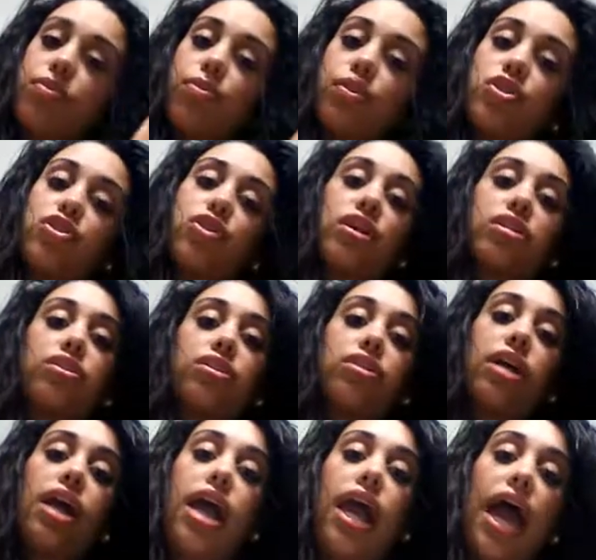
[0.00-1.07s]
some moisturizer,
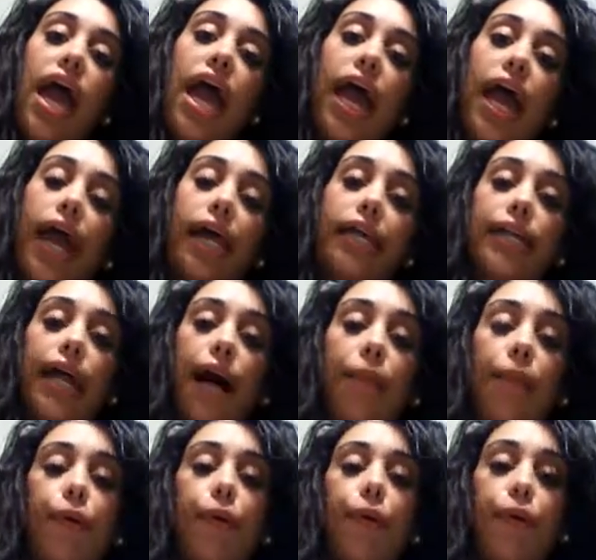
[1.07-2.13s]
and
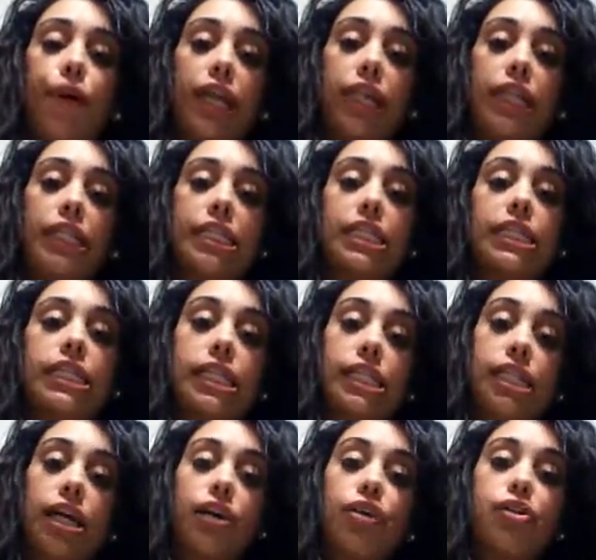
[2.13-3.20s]
I'm ready to sit
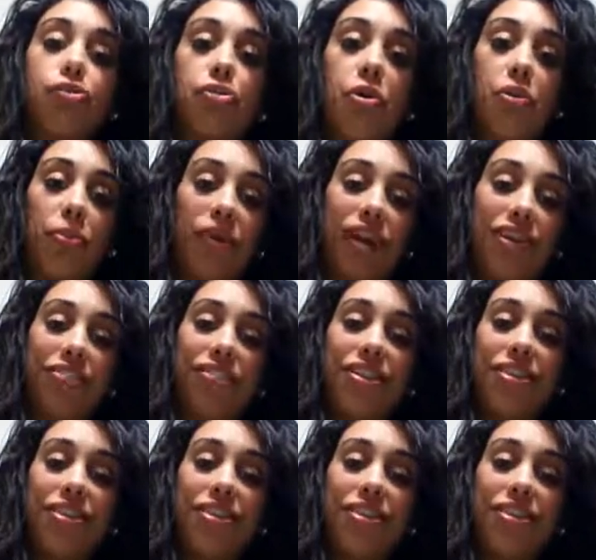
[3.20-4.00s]
down and do homework for